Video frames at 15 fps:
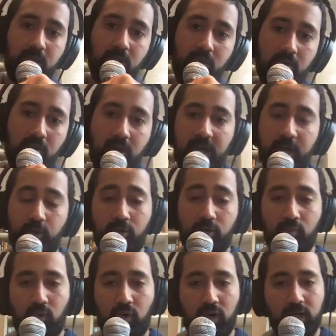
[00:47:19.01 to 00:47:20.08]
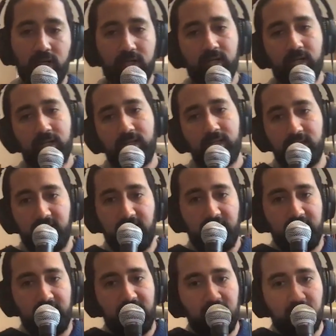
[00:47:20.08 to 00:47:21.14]
you know, I don't want this
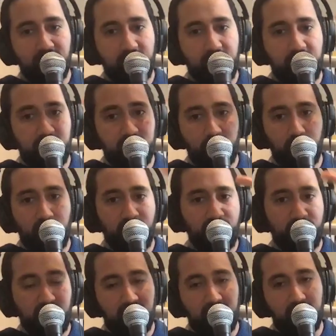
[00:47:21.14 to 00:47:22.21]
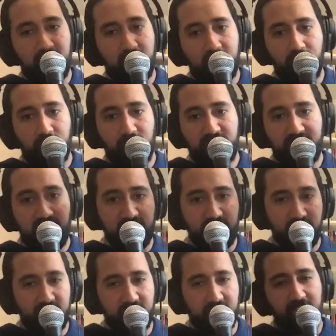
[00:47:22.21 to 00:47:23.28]
idea of India to ever become like a
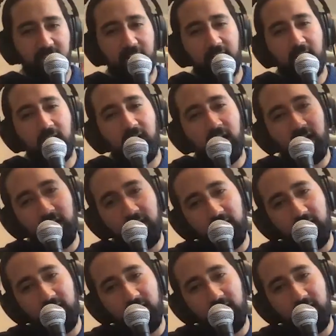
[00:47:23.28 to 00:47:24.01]
nostalgic thinking, like, ha,